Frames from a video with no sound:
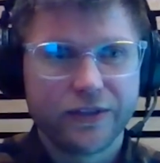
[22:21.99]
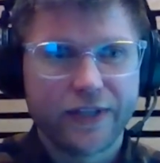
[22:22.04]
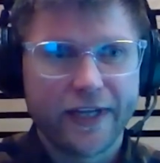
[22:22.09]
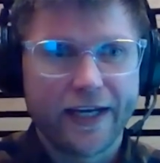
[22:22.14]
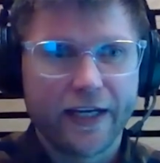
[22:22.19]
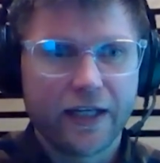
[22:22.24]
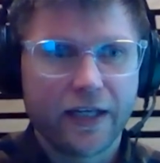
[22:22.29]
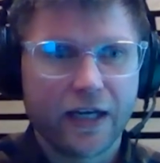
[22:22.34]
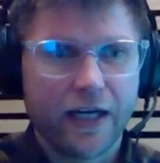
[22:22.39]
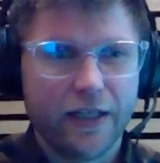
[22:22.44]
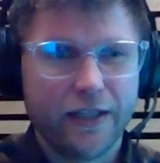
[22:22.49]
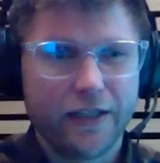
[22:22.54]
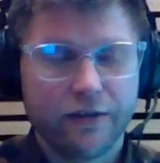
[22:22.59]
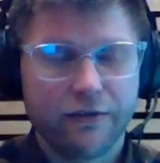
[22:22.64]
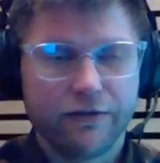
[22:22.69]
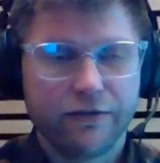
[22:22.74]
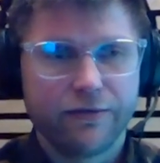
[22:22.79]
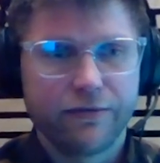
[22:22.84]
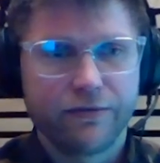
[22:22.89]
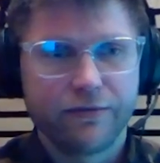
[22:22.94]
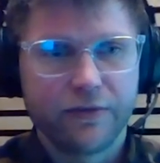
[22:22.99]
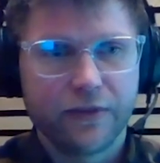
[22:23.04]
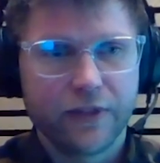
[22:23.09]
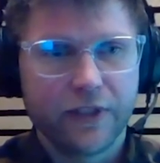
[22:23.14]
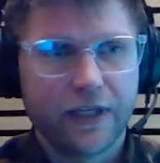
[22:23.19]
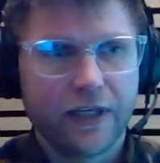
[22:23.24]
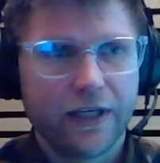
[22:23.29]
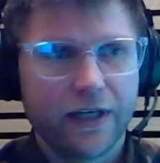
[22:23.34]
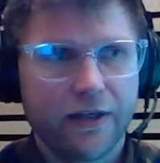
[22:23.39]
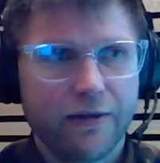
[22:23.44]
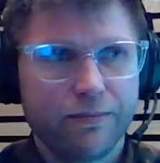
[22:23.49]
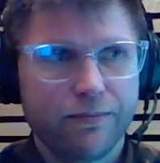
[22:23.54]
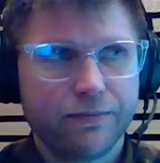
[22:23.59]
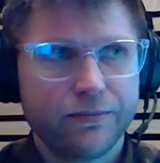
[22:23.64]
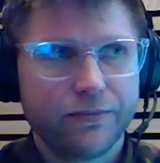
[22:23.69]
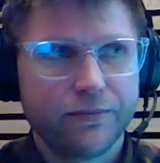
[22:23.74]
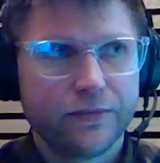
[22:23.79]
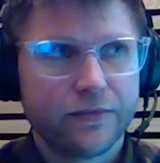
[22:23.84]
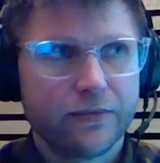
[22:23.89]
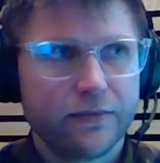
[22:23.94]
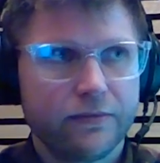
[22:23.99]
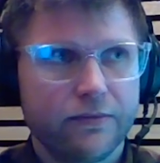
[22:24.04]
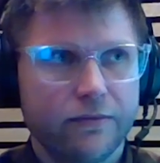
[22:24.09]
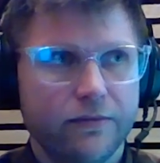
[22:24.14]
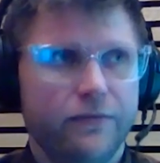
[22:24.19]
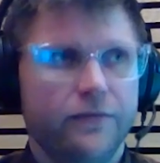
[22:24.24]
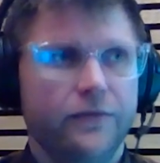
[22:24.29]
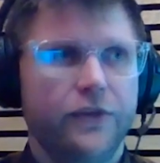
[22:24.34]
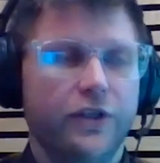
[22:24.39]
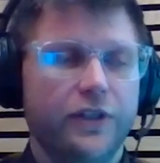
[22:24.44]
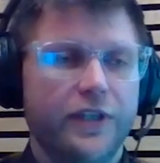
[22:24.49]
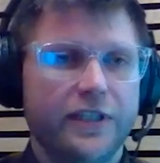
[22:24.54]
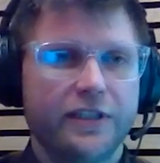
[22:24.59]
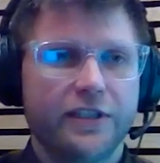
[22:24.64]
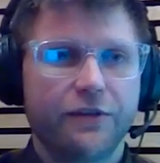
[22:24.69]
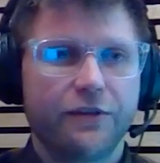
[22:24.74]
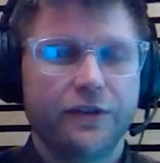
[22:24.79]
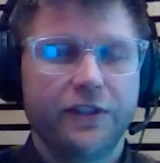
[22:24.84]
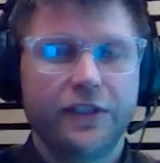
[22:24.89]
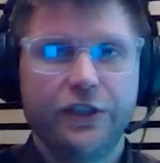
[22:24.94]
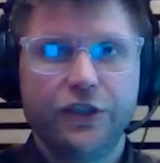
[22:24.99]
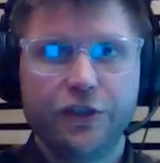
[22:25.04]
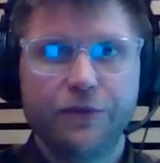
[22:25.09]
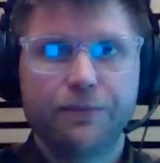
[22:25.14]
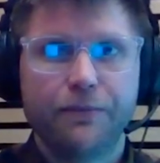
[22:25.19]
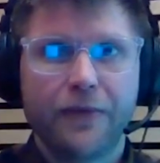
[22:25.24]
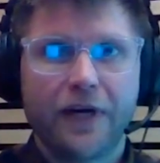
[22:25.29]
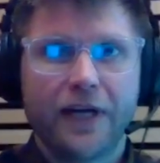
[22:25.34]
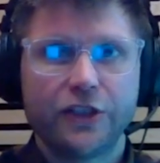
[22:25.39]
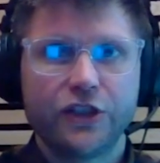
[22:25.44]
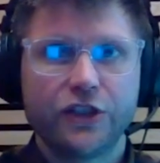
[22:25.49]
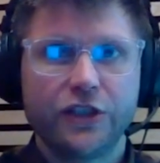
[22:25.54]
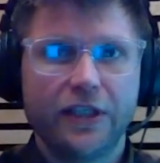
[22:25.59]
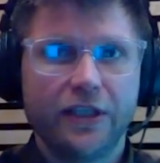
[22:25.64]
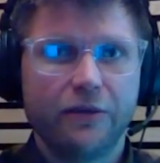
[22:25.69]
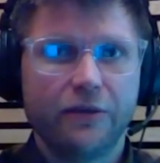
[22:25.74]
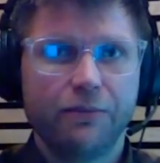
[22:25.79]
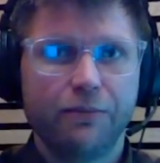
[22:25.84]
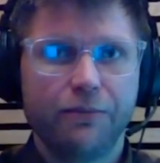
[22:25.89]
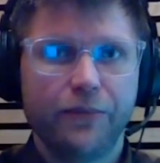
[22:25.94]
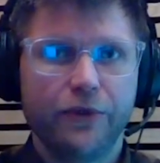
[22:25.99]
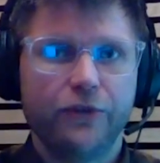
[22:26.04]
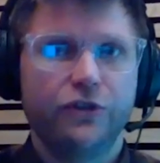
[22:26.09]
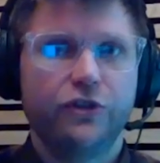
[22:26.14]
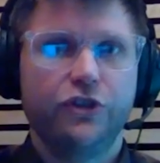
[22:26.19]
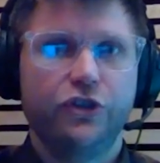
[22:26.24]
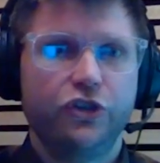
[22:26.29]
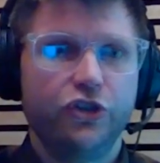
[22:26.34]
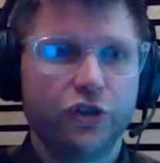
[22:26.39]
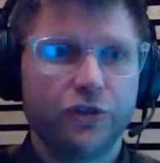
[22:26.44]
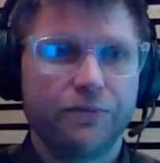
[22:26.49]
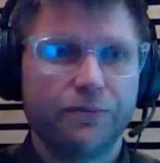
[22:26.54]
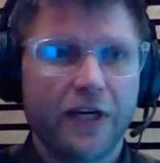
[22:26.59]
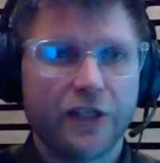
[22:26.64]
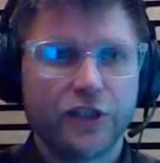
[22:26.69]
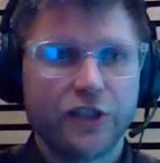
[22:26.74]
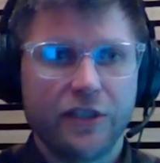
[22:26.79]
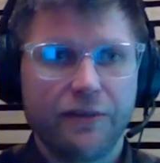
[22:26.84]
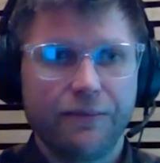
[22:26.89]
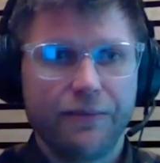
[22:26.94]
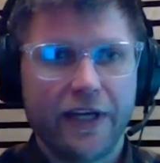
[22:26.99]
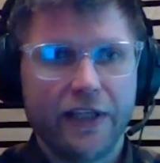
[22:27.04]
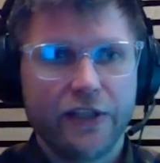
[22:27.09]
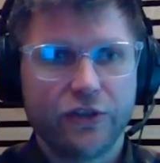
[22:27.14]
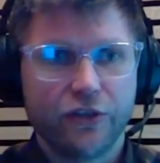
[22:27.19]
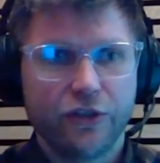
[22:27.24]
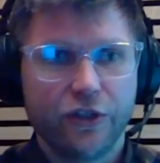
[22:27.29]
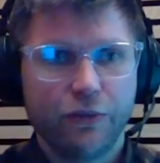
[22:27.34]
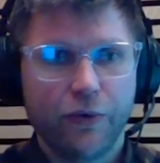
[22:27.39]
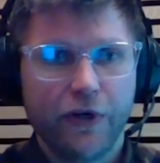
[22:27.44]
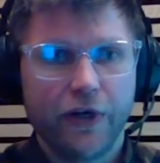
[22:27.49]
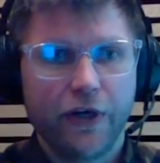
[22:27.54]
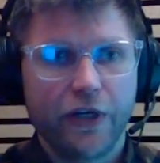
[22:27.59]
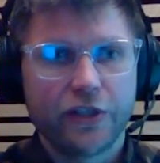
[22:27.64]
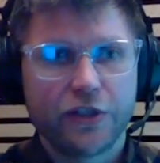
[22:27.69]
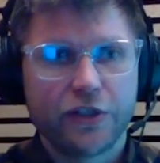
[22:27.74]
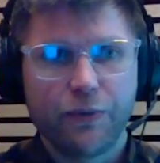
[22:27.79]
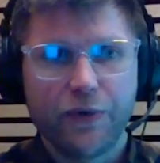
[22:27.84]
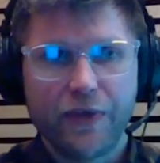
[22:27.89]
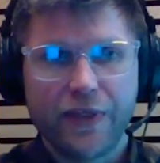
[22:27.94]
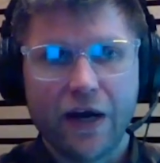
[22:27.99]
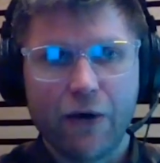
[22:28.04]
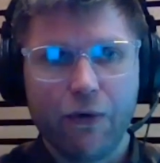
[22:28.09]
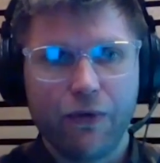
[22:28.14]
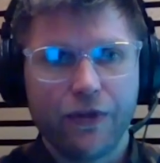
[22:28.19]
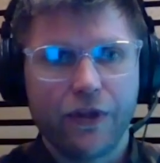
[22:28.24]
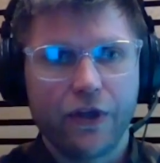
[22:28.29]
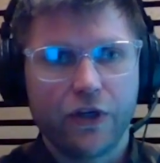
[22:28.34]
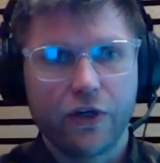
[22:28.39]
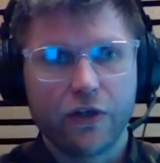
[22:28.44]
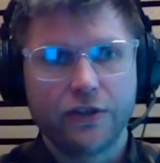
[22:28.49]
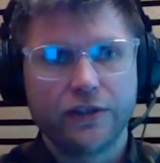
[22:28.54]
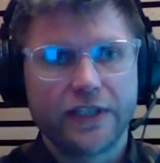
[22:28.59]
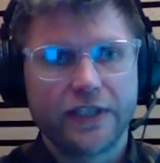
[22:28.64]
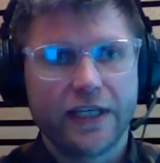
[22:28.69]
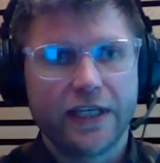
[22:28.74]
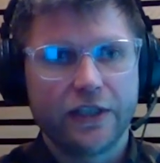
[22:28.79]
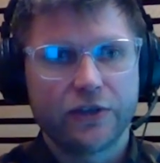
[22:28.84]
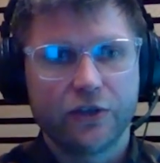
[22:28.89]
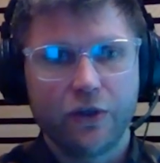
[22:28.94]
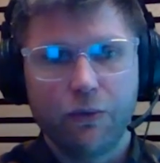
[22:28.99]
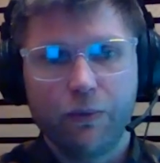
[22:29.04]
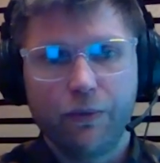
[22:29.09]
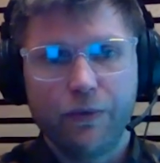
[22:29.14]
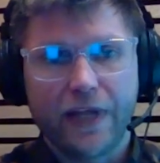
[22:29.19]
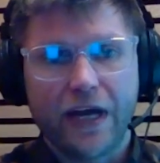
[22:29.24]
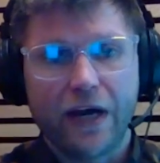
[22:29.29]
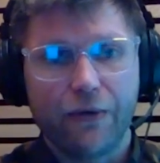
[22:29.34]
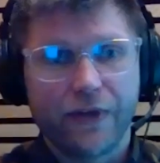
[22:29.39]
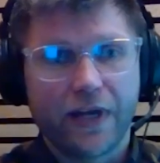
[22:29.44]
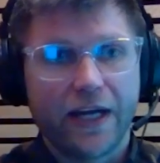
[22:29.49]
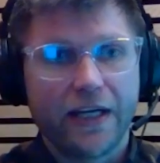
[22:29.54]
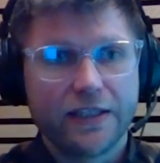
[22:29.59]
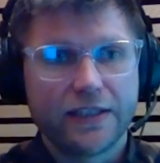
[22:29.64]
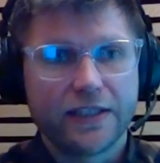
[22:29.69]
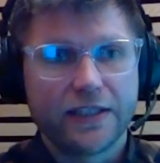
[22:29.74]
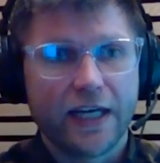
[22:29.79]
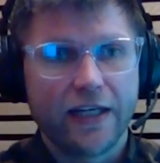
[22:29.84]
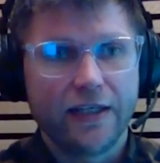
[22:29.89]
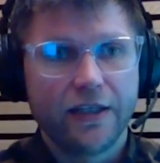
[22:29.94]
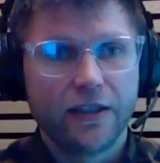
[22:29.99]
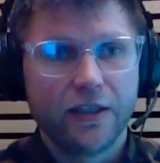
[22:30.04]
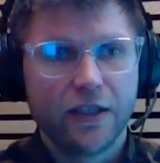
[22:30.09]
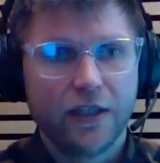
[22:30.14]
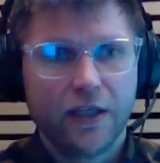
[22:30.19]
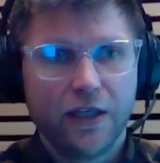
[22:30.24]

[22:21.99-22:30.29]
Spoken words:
They're kind of not necessarily dumb matching, but just matching based on the words without the context or without that intent.